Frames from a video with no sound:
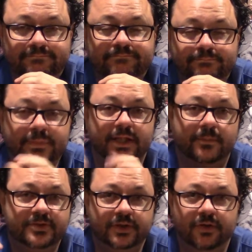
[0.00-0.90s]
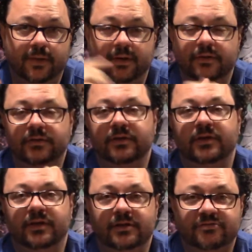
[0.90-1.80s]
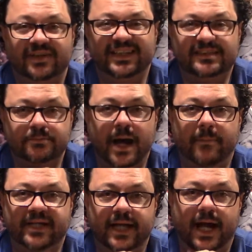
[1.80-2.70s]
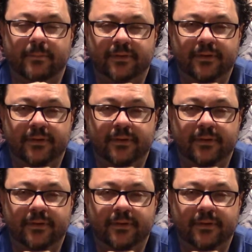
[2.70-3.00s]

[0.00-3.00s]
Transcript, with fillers: Big ups to Grandma. Felice Moppy Dop.